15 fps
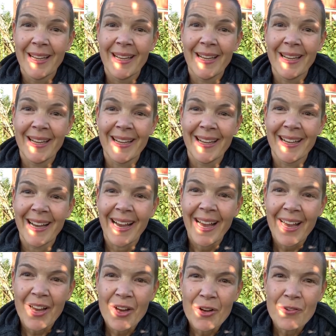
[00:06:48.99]

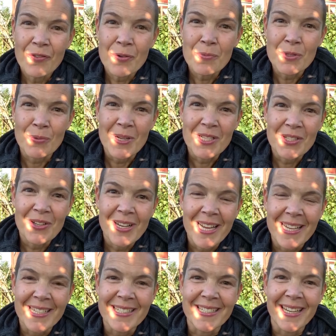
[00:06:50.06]
Oh, from
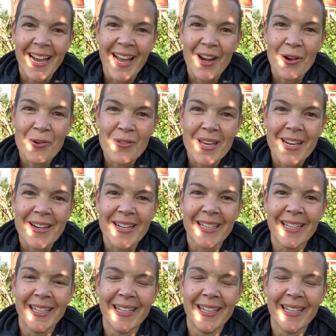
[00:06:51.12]
Switzerland. Hello there.